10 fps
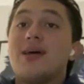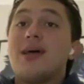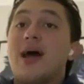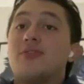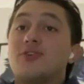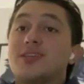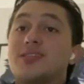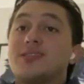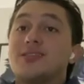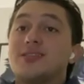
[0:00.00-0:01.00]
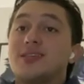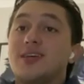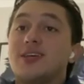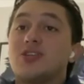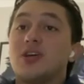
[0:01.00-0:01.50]
and their distances to
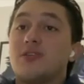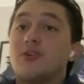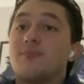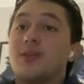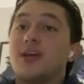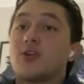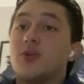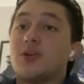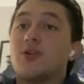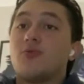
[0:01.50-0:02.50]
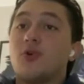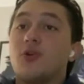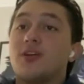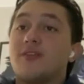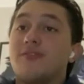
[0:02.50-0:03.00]
each other play a critical
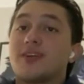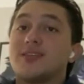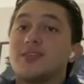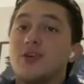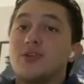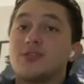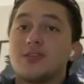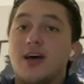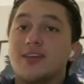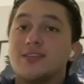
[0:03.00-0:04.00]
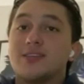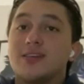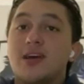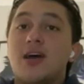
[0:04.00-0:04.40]
role in affecting the Earth's tides.